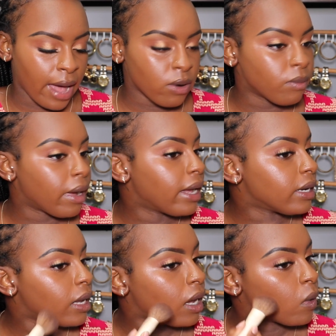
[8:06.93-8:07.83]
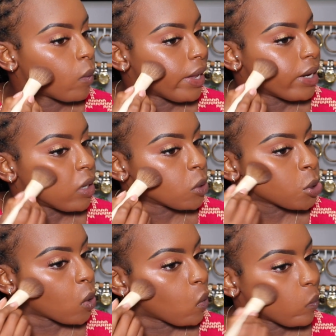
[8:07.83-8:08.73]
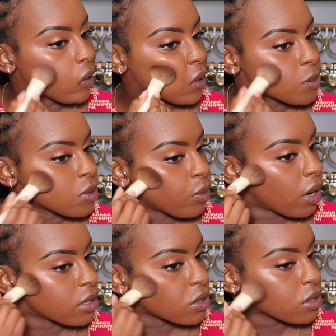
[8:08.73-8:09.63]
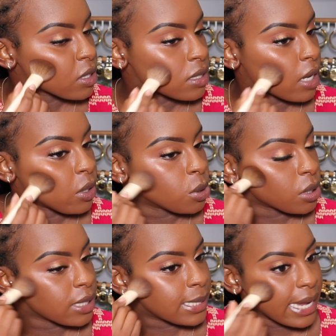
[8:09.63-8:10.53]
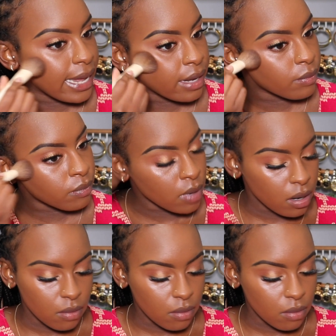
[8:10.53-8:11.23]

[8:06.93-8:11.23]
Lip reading: I don't mind a red undertone when it comes to bronzer because I usually tan